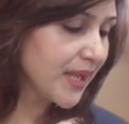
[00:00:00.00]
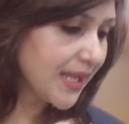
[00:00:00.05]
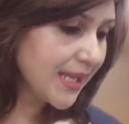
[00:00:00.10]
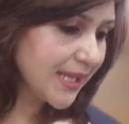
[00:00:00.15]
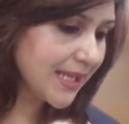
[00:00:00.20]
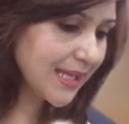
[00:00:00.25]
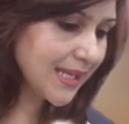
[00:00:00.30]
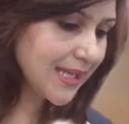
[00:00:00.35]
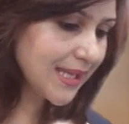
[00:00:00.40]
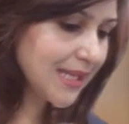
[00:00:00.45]

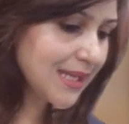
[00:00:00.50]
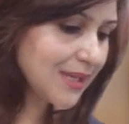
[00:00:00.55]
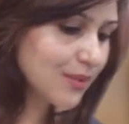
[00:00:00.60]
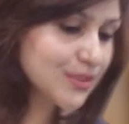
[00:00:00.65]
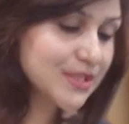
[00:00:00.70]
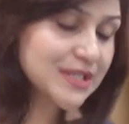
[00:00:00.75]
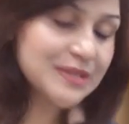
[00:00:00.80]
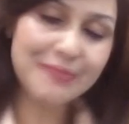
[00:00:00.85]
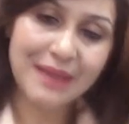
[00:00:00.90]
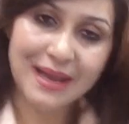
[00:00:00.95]
He
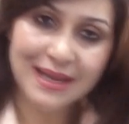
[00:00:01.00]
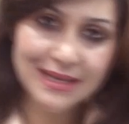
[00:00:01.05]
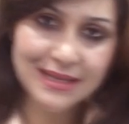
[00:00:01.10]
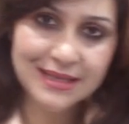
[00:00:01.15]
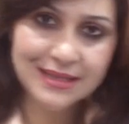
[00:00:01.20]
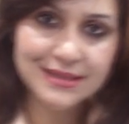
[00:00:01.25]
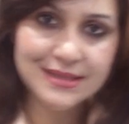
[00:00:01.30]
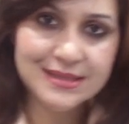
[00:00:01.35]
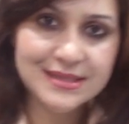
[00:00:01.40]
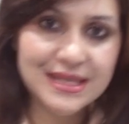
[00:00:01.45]
was smiling
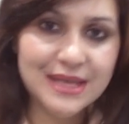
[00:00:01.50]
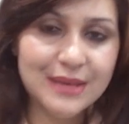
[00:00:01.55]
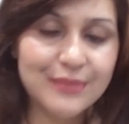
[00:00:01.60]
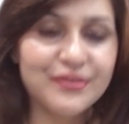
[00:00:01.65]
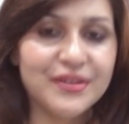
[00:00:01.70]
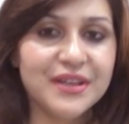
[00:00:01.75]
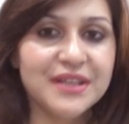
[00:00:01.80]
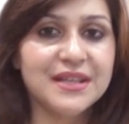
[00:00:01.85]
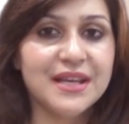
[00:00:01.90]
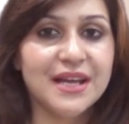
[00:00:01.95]
in the same
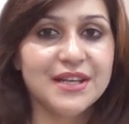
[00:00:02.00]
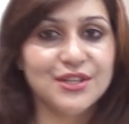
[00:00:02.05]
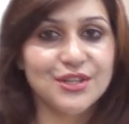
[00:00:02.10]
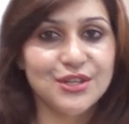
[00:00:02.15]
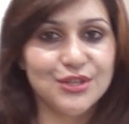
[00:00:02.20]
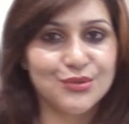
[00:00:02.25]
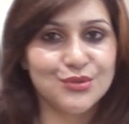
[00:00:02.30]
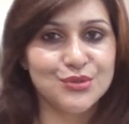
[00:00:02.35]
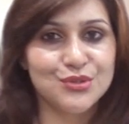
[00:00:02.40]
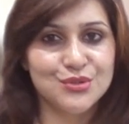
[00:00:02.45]
way that he
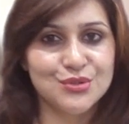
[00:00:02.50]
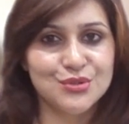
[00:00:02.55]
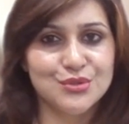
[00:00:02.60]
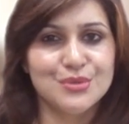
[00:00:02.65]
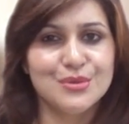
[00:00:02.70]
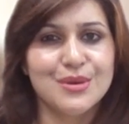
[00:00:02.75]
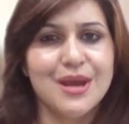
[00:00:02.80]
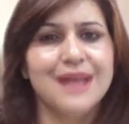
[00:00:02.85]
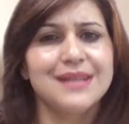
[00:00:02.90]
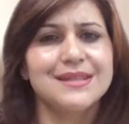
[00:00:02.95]
used to
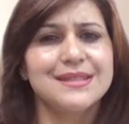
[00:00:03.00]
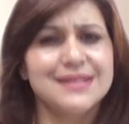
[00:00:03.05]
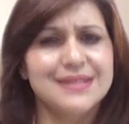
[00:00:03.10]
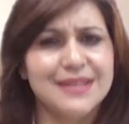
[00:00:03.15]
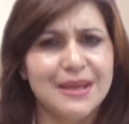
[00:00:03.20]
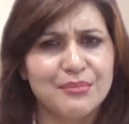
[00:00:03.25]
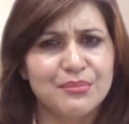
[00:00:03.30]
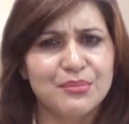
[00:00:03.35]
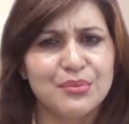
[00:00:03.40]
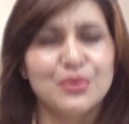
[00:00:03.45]
do. And
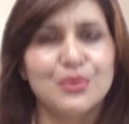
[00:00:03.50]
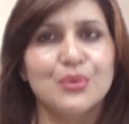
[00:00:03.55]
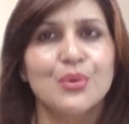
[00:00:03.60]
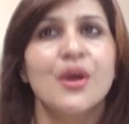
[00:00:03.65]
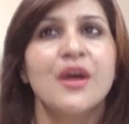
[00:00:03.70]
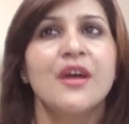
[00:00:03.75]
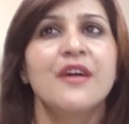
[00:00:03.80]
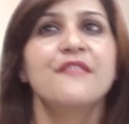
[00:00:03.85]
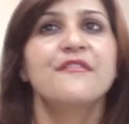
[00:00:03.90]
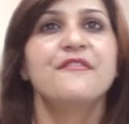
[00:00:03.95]
Sambhu
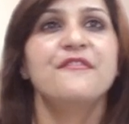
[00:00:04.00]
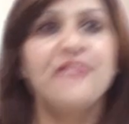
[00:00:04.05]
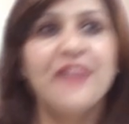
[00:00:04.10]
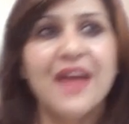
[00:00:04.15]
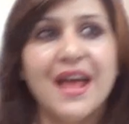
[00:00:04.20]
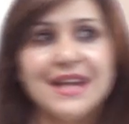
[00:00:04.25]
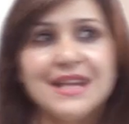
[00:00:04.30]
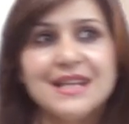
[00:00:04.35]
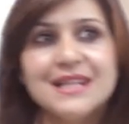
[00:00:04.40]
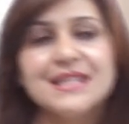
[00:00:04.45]

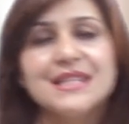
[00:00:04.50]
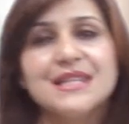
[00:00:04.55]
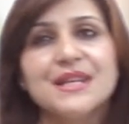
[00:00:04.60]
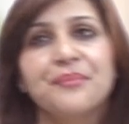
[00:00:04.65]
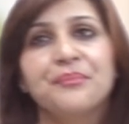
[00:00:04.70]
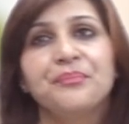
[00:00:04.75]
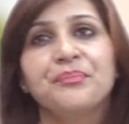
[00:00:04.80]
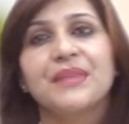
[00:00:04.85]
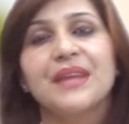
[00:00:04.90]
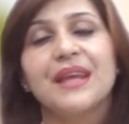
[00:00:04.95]
felt
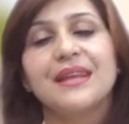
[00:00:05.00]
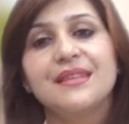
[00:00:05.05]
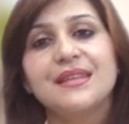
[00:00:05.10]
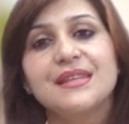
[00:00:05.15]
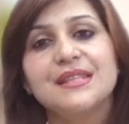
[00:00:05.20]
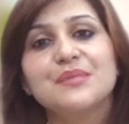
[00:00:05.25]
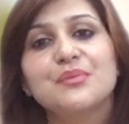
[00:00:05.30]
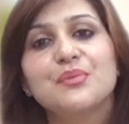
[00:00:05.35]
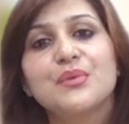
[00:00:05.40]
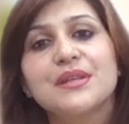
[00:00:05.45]
that
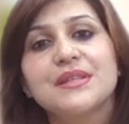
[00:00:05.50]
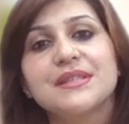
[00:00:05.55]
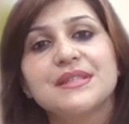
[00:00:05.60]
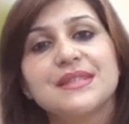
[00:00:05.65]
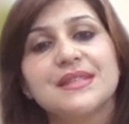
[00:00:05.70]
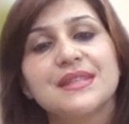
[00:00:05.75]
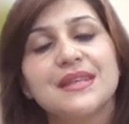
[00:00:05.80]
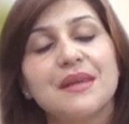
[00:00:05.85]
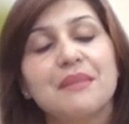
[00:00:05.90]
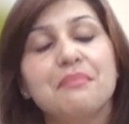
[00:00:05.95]
this
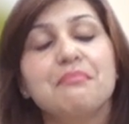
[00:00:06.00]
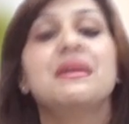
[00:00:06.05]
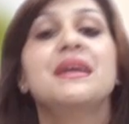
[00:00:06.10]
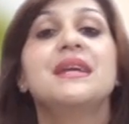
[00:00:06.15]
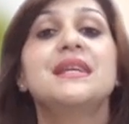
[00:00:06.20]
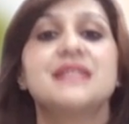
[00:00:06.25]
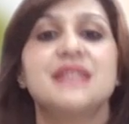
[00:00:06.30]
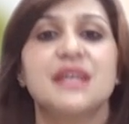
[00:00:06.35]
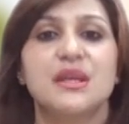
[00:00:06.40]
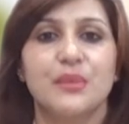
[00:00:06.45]
was a
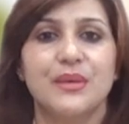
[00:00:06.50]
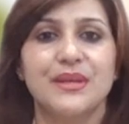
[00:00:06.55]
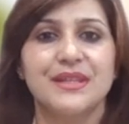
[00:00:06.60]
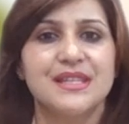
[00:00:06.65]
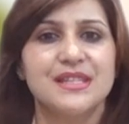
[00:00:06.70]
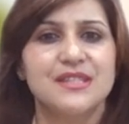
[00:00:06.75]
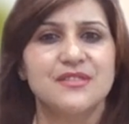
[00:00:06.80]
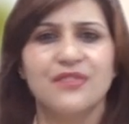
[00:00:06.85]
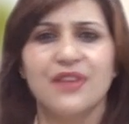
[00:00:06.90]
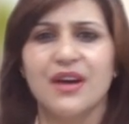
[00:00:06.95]
meeting with
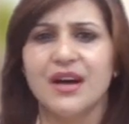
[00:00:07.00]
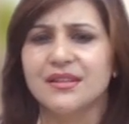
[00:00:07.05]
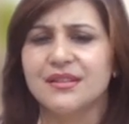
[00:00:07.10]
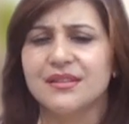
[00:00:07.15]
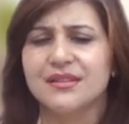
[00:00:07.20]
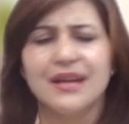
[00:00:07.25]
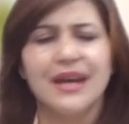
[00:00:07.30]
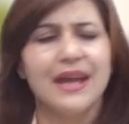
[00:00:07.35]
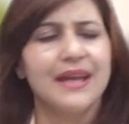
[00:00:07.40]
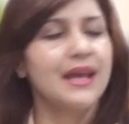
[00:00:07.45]
his
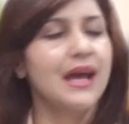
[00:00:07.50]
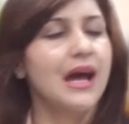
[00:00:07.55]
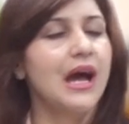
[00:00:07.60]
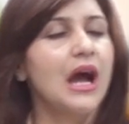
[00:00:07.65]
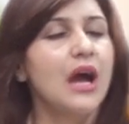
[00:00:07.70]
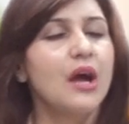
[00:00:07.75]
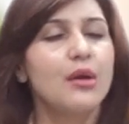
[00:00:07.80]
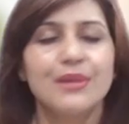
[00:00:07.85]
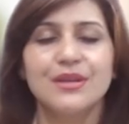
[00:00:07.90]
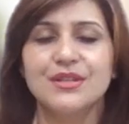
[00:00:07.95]
father, and
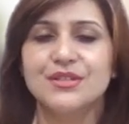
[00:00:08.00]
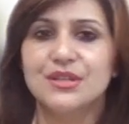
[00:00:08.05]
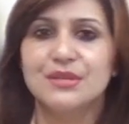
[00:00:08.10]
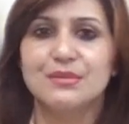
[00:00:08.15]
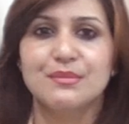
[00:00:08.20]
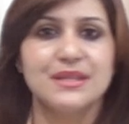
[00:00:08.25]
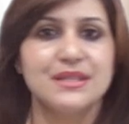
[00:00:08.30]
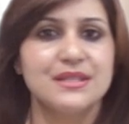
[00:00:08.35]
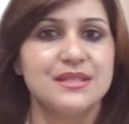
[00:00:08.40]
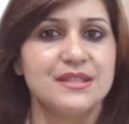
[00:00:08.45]
how much he
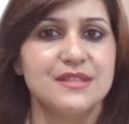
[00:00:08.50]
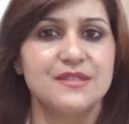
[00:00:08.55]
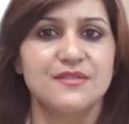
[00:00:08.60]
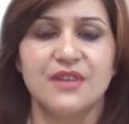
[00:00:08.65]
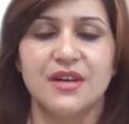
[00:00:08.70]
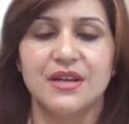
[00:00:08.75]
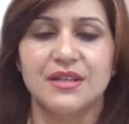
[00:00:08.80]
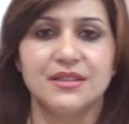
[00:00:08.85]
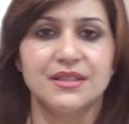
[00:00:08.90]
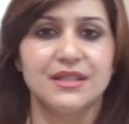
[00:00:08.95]
missed his
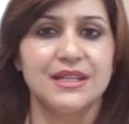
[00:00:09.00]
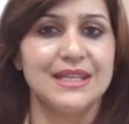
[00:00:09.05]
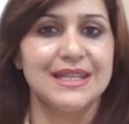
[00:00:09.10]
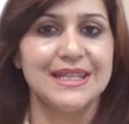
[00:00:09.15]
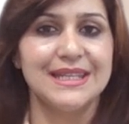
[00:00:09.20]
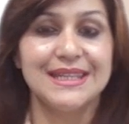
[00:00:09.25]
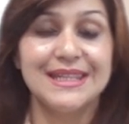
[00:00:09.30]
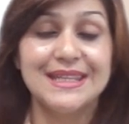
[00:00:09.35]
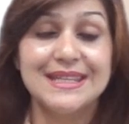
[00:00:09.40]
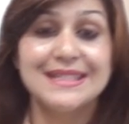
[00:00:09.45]
father
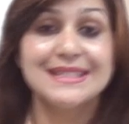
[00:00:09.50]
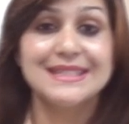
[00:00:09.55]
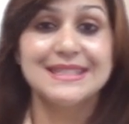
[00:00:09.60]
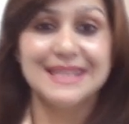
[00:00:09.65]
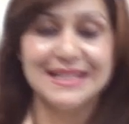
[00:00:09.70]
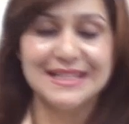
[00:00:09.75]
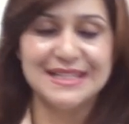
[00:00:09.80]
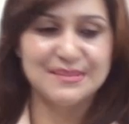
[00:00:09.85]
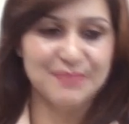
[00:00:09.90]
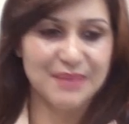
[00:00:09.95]
in these
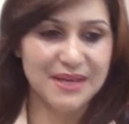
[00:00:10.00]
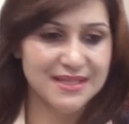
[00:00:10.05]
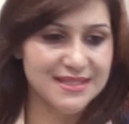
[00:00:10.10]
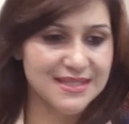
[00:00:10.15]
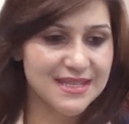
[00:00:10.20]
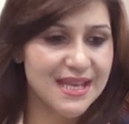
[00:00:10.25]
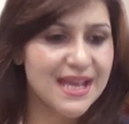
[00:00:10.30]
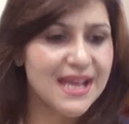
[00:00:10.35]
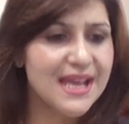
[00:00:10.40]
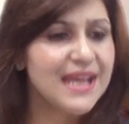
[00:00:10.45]
6 months.
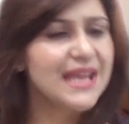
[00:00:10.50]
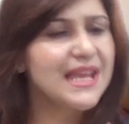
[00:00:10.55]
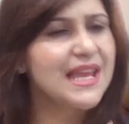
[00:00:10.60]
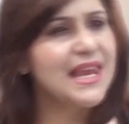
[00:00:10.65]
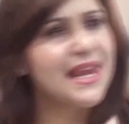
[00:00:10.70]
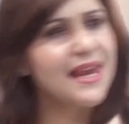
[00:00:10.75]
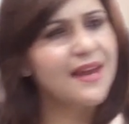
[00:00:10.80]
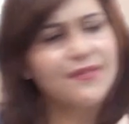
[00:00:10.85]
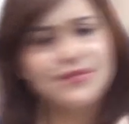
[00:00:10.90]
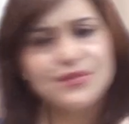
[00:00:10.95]
He
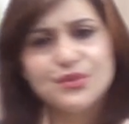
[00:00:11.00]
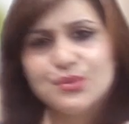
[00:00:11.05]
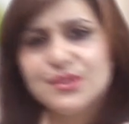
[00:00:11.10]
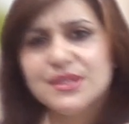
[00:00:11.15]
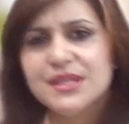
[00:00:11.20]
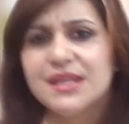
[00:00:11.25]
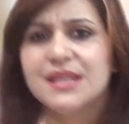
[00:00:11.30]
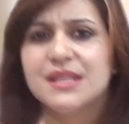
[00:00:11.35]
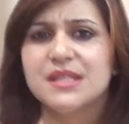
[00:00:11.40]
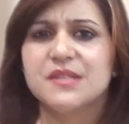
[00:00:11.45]
loved to
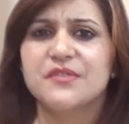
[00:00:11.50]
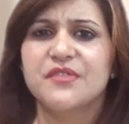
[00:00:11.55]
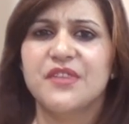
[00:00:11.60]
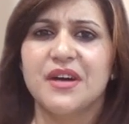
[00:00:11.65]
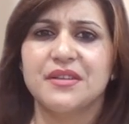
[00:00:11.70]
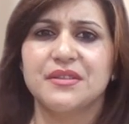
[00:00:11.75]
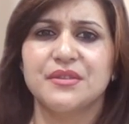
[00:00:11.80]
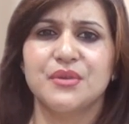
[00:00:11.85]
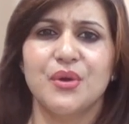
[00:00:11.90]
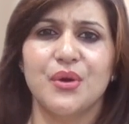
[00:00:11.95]
see his
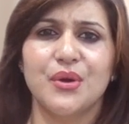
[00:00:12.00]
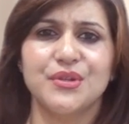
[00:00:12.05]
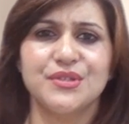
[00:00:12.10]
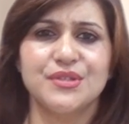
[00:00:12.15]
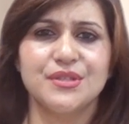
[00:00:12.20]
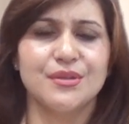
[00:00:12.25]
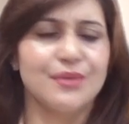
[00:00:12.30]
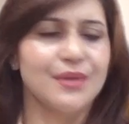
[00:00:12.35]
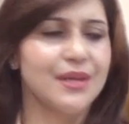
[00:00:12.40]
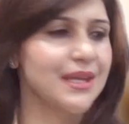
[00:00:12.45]
father on
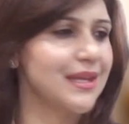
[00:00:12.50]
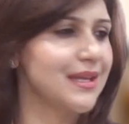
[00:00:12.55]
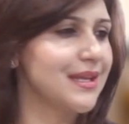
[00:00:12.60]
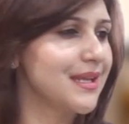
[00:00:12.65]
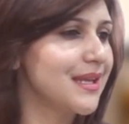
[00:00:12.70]
screen.